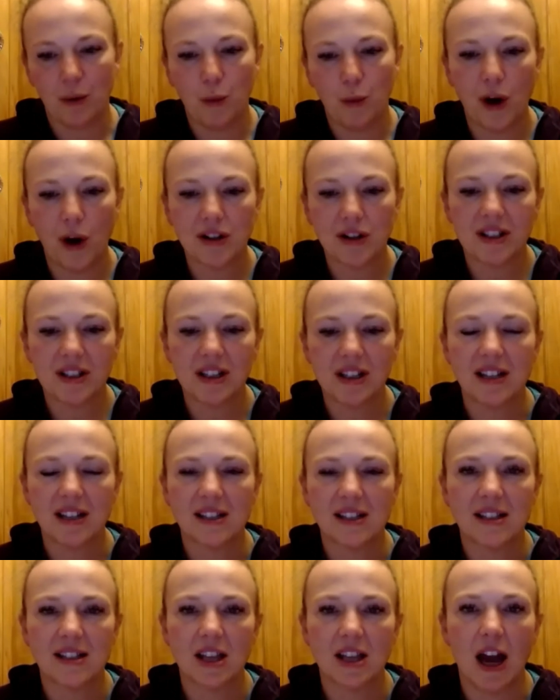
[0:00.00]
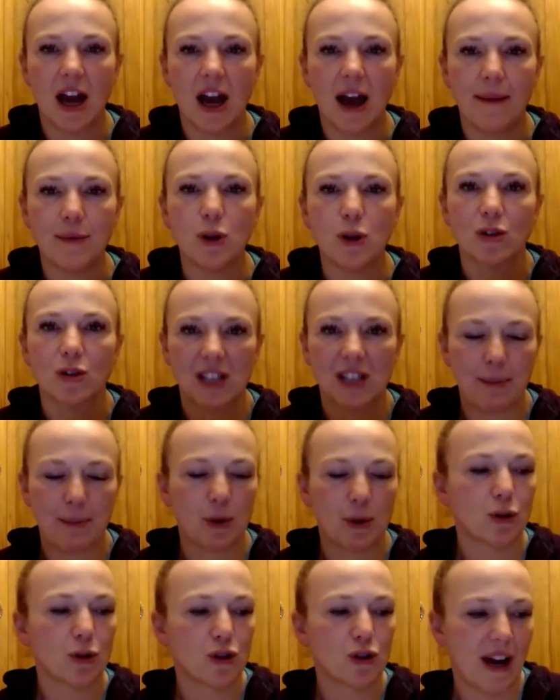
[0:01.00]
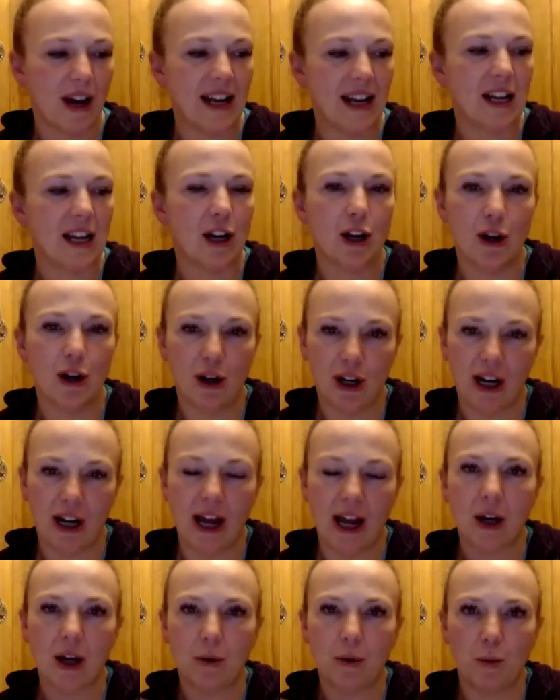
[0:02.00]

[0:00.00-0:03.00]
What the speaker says: what does your typical training look like?